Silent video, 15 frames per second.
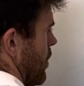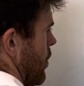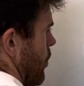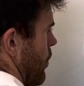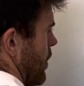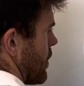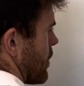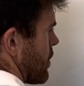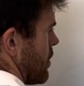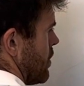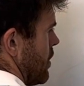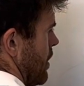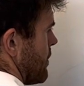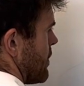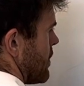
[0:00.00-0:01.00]
1
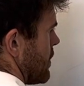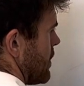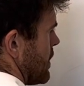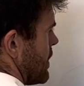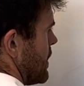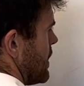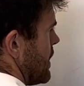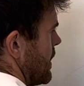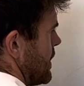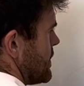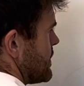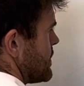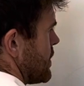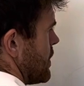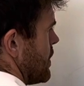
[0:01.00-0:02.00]
kilometer
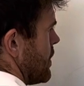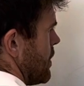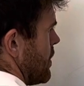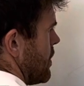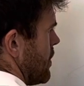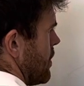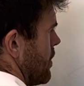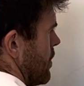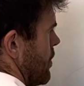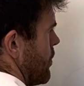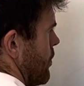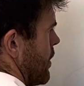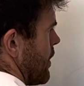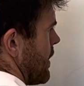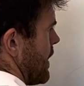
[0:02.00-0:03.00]
is
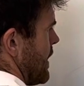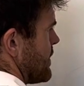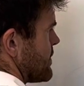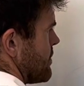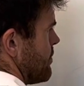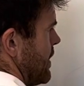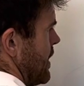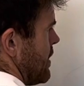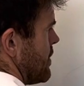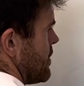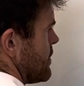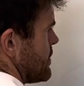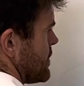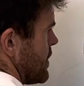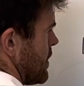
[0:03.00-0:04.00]
1,000
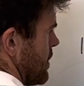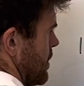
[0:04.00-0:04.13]
meters,